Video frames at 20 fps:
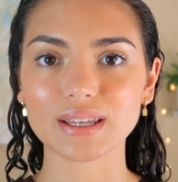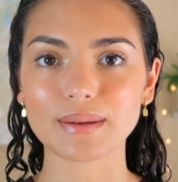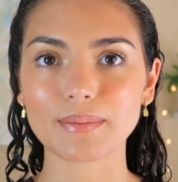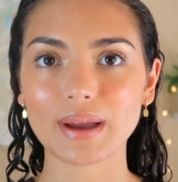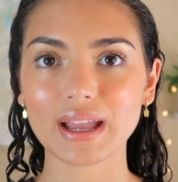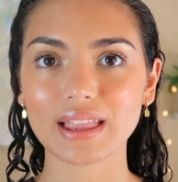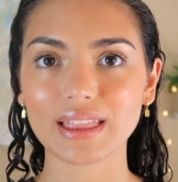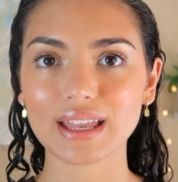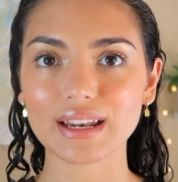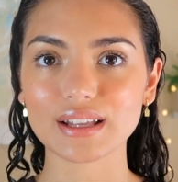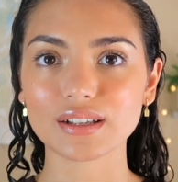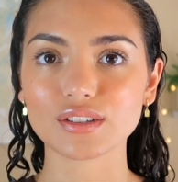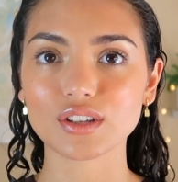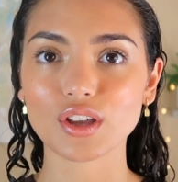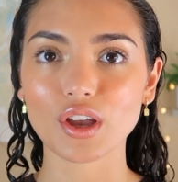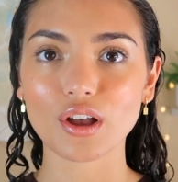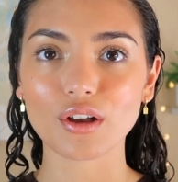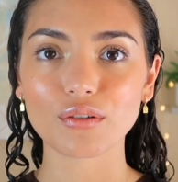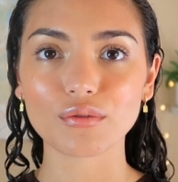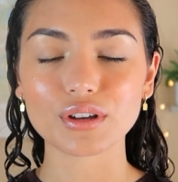in my latest
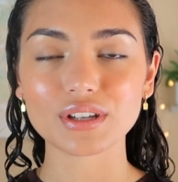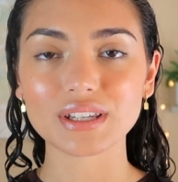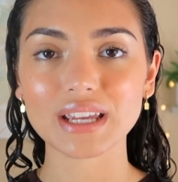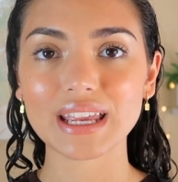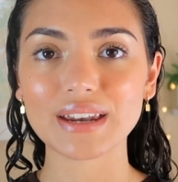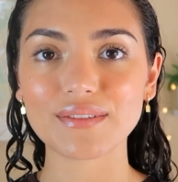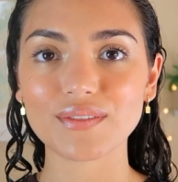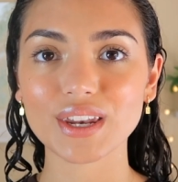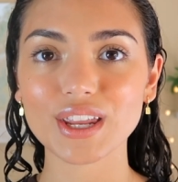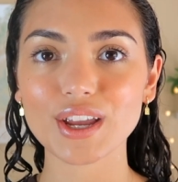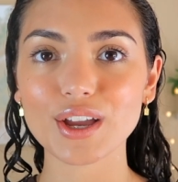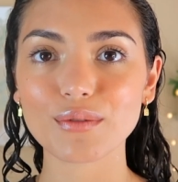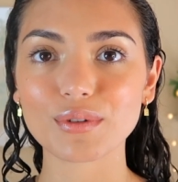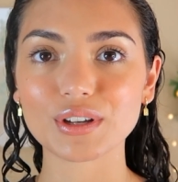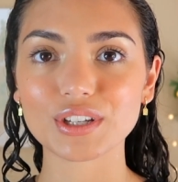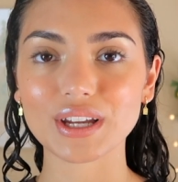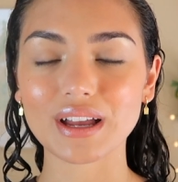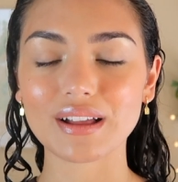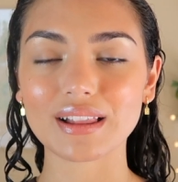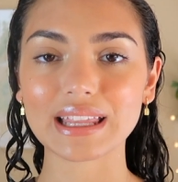curl routine video,
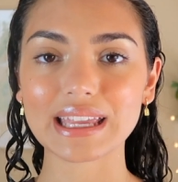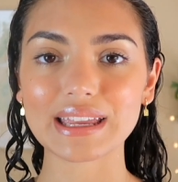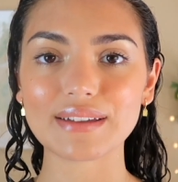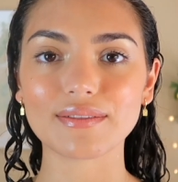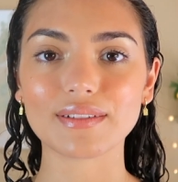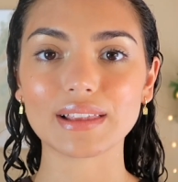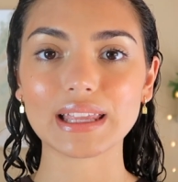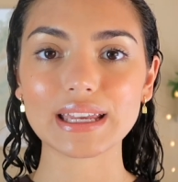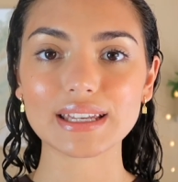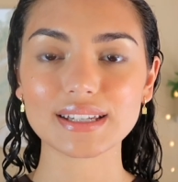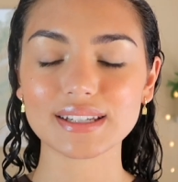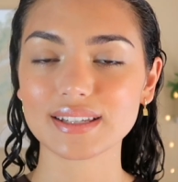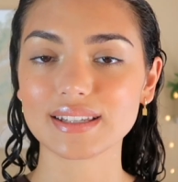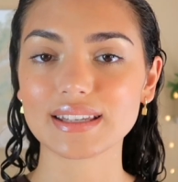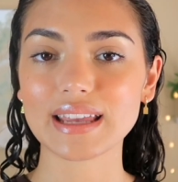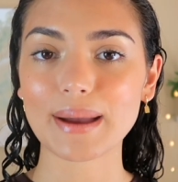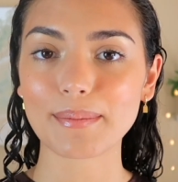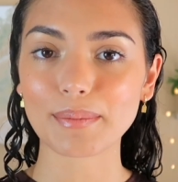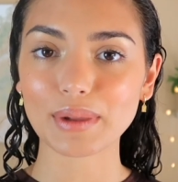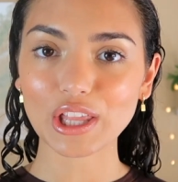which I'll leave linked
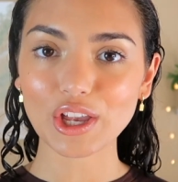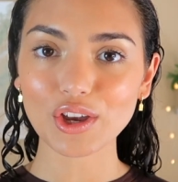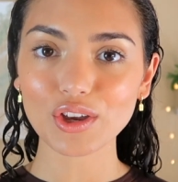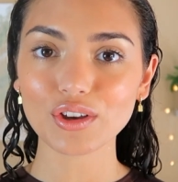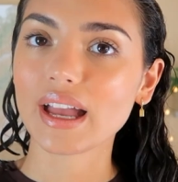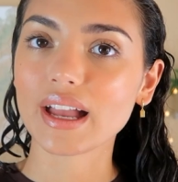down below.